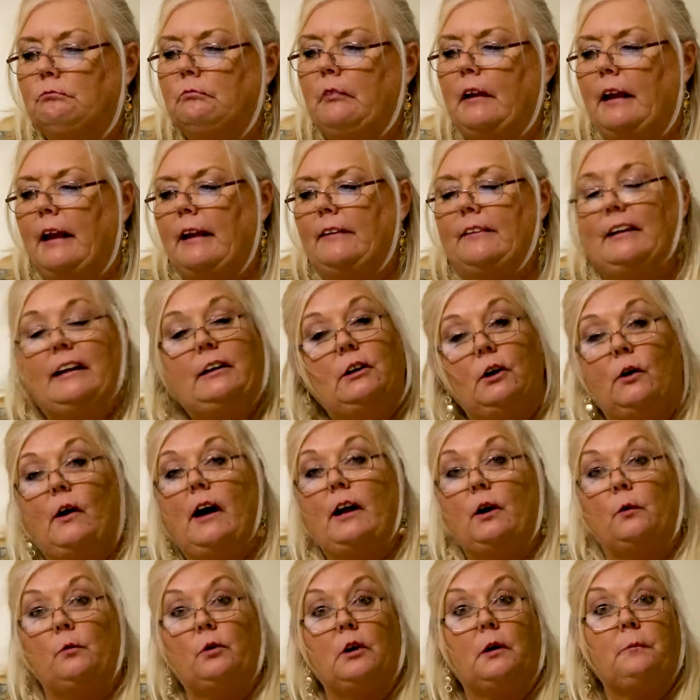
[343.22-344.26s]
And they know
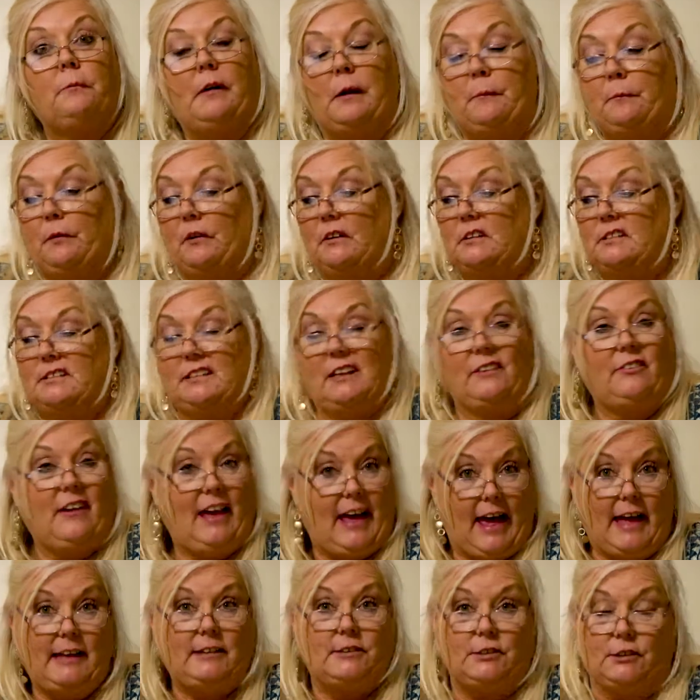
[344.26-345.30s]
how to work people because they've
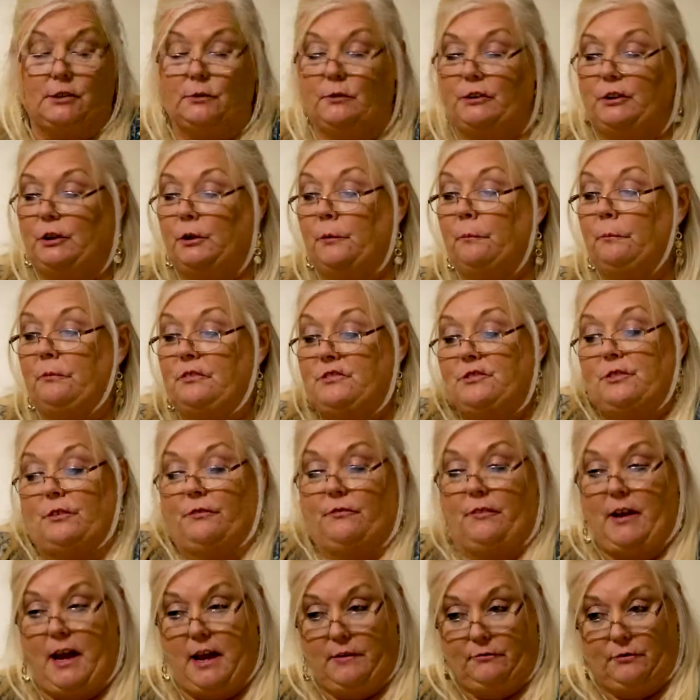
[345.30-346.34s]
had to. When you're in
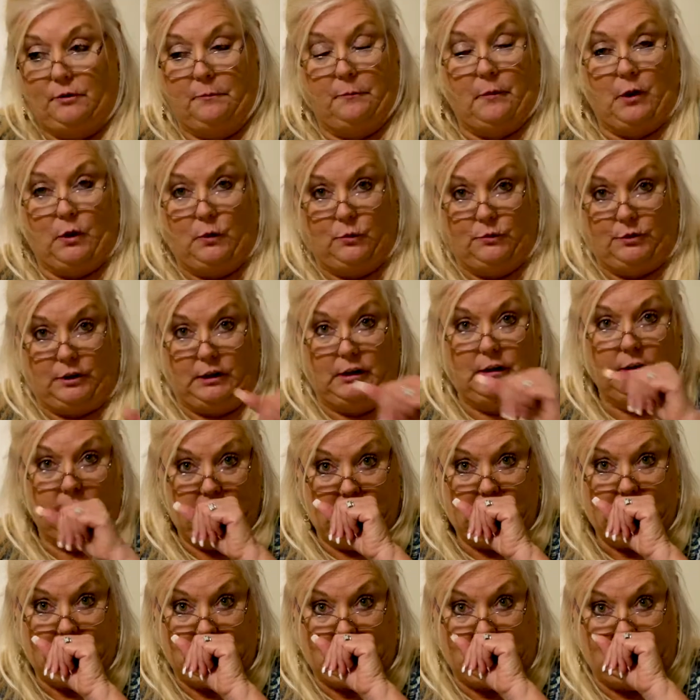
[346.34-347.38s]
survival mode, you
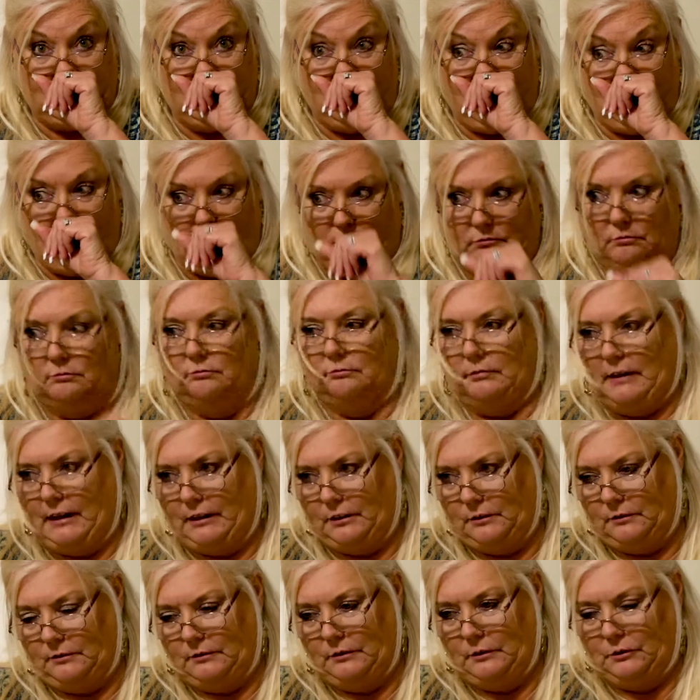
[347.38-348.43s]
need to know how
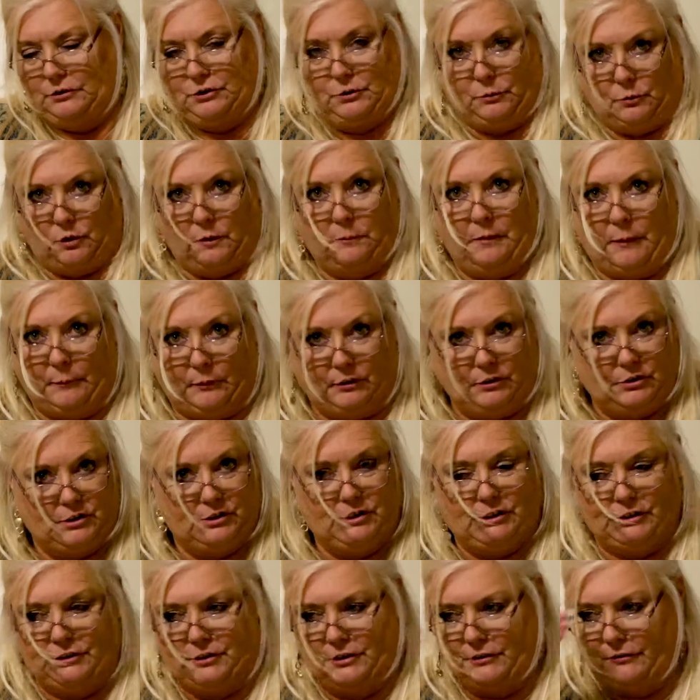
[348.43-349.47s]
to work people
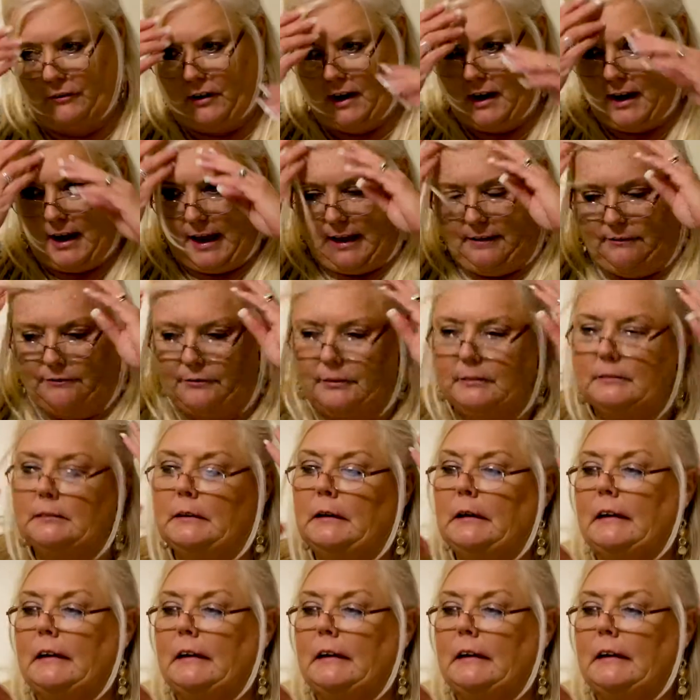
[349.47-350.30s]
just to survive.